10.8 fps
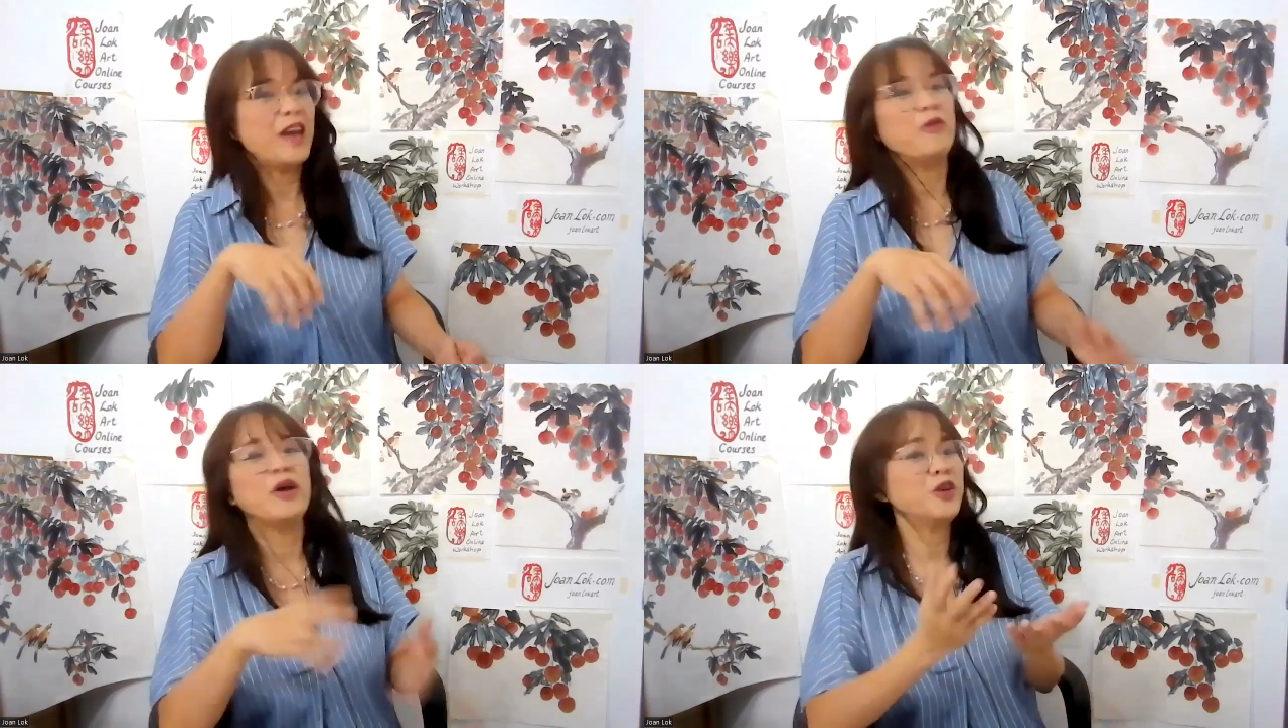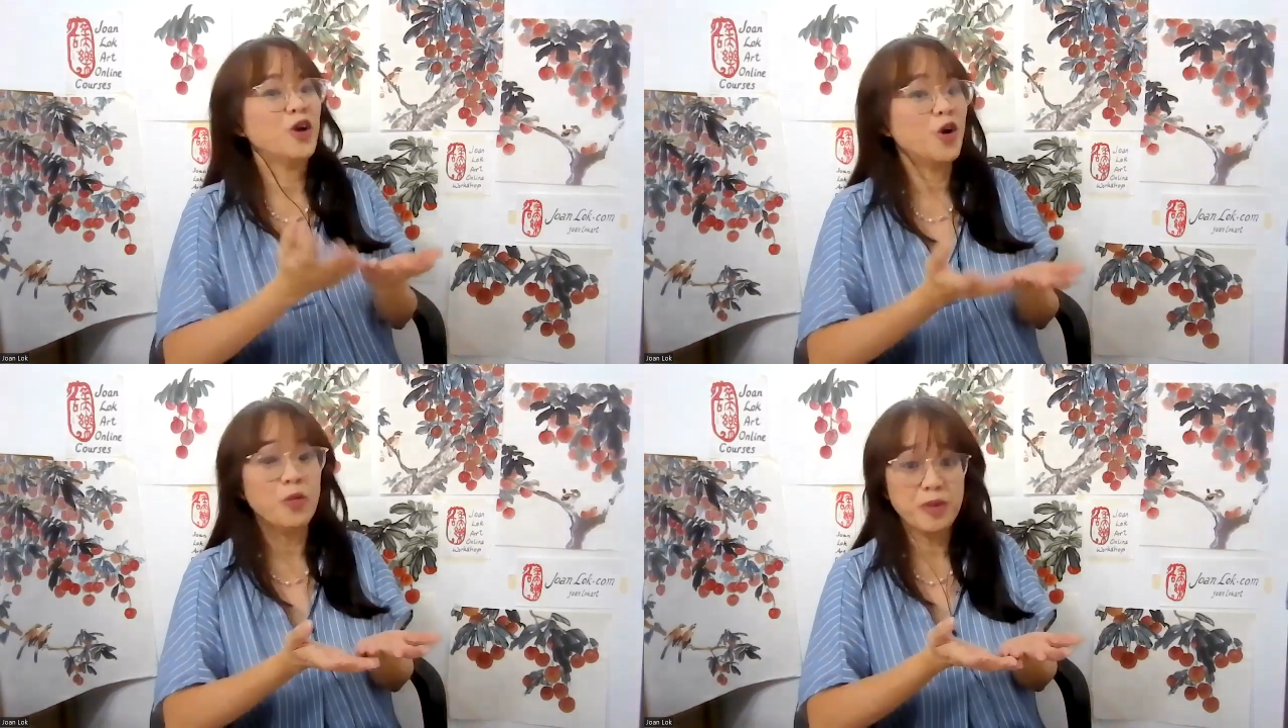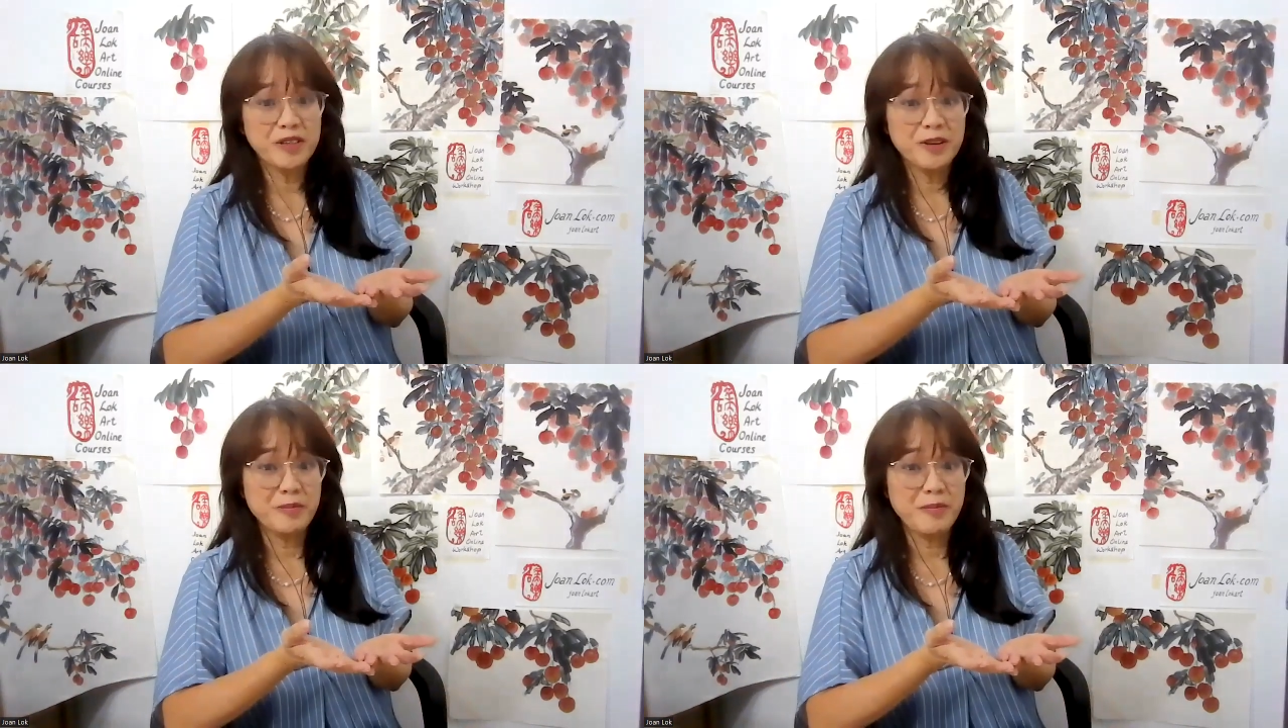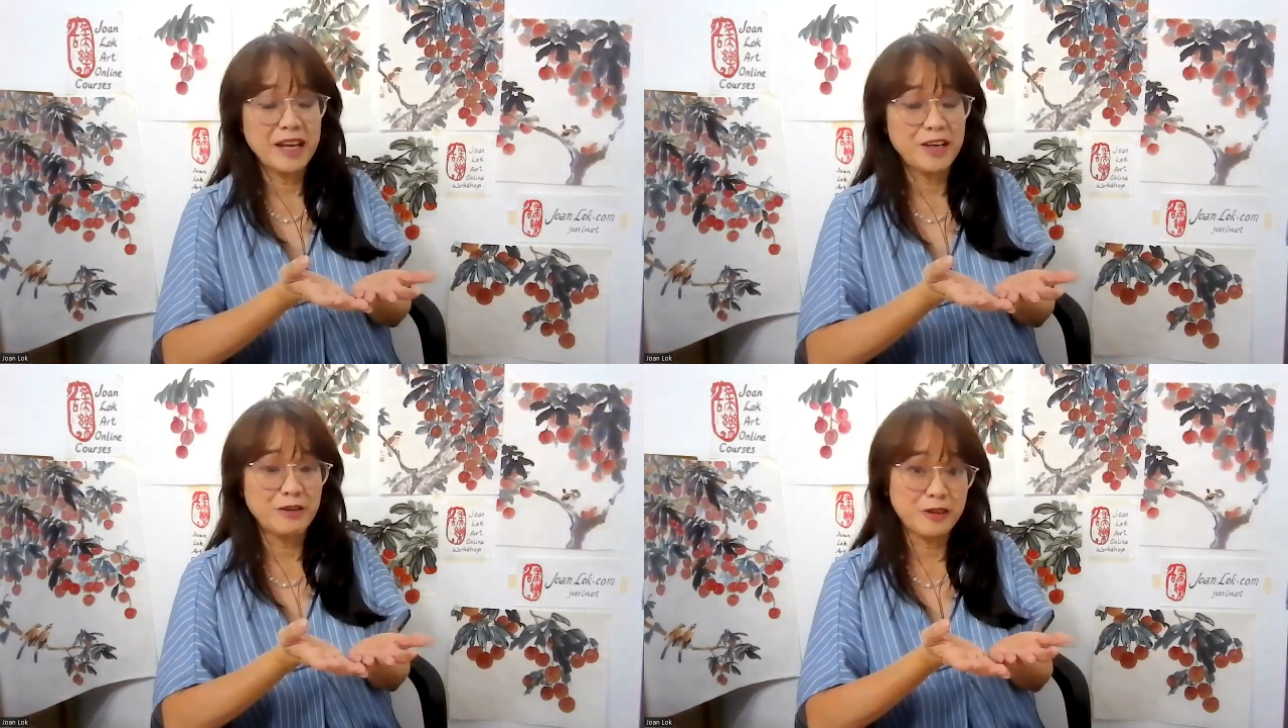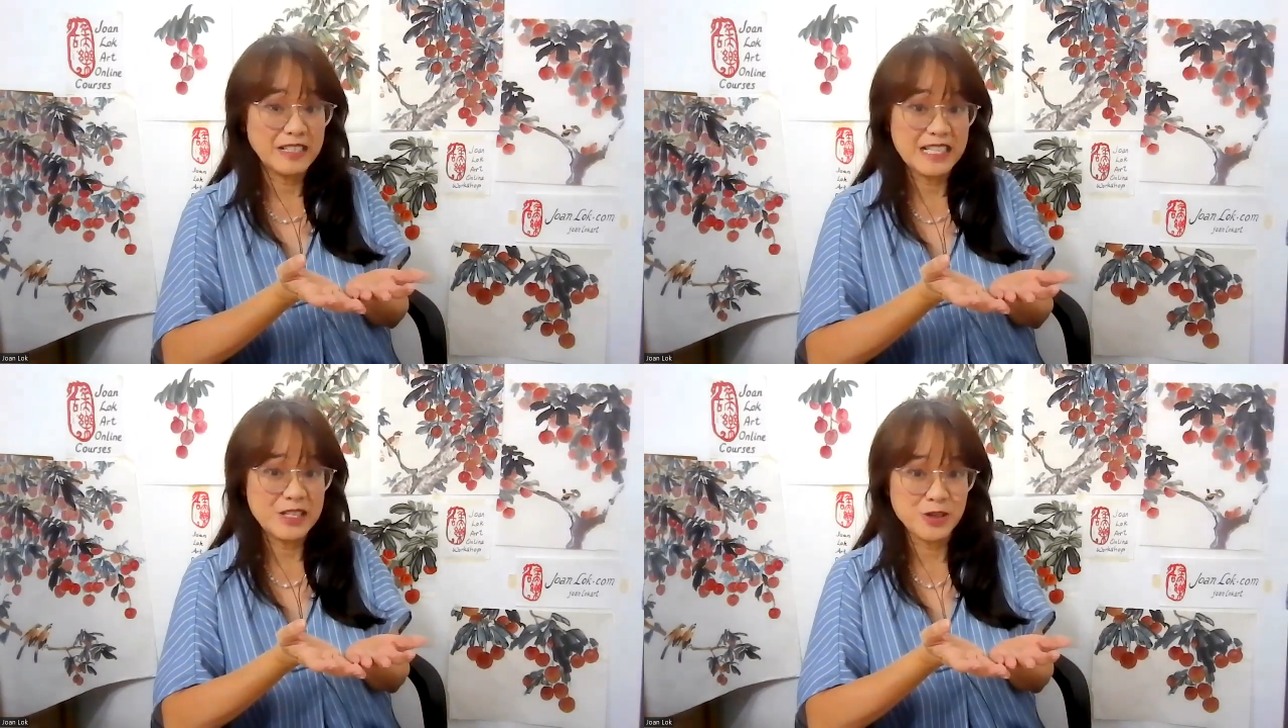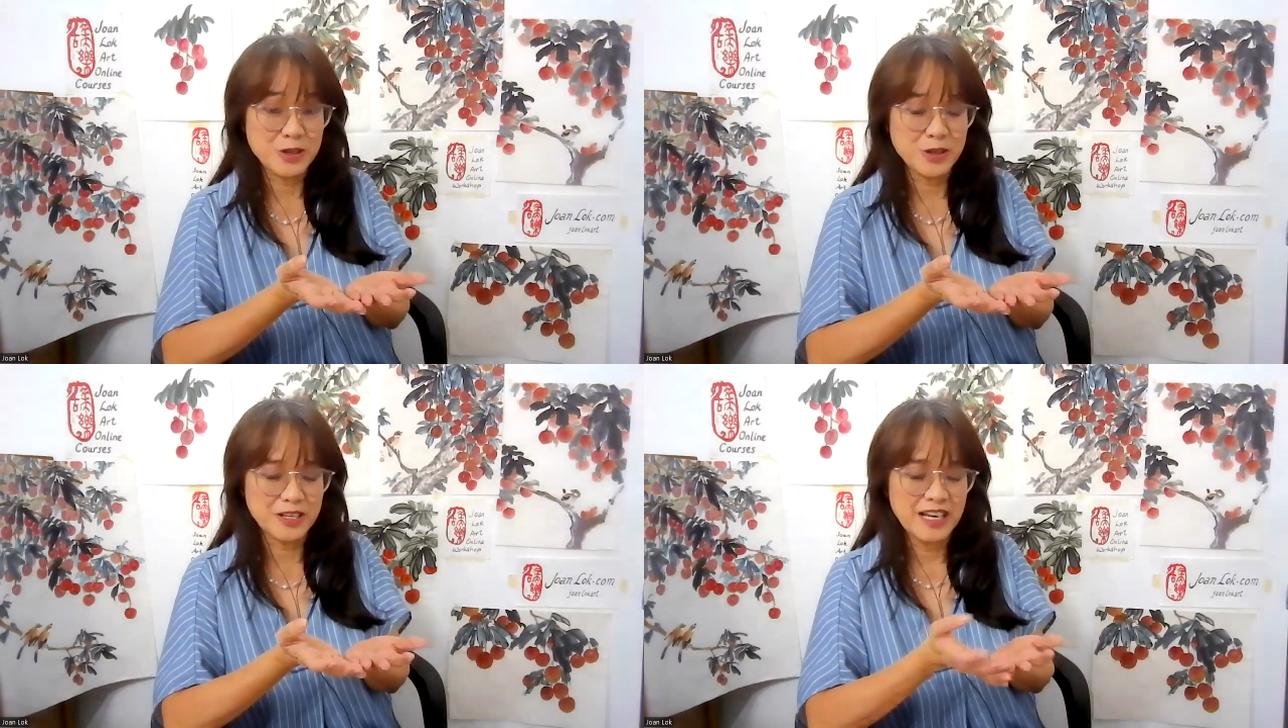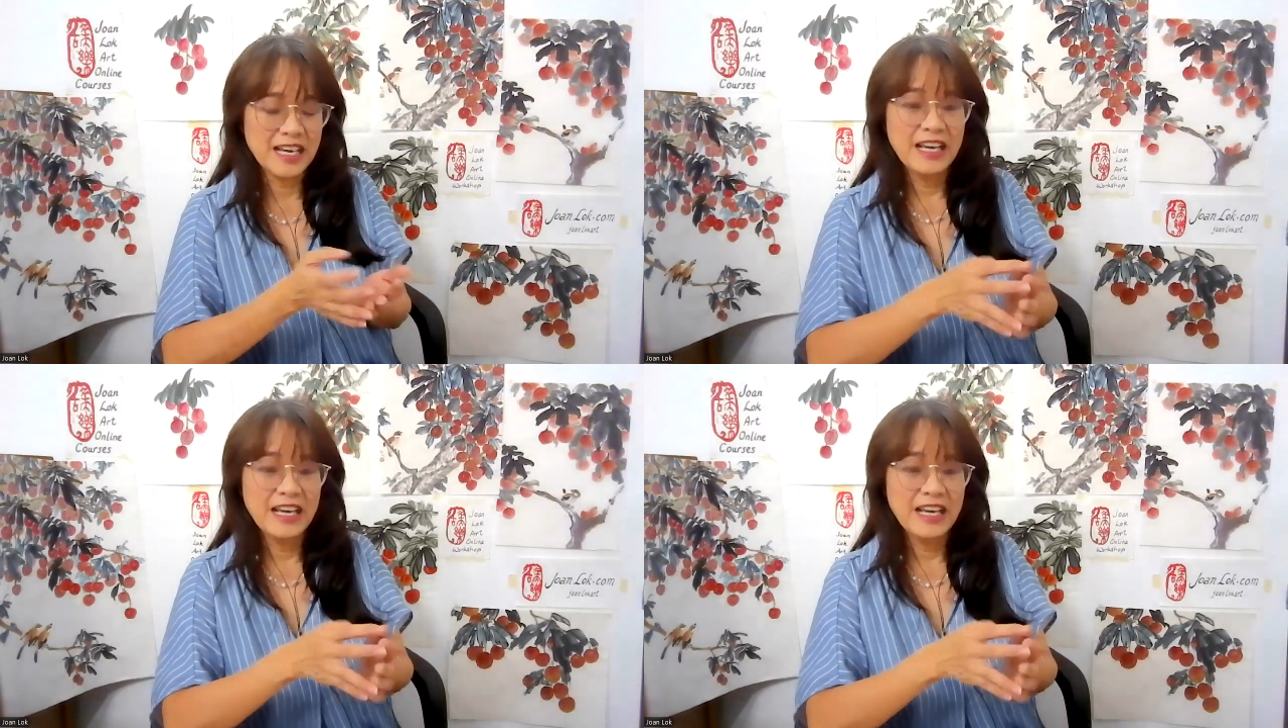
and when you open the menu for dessert,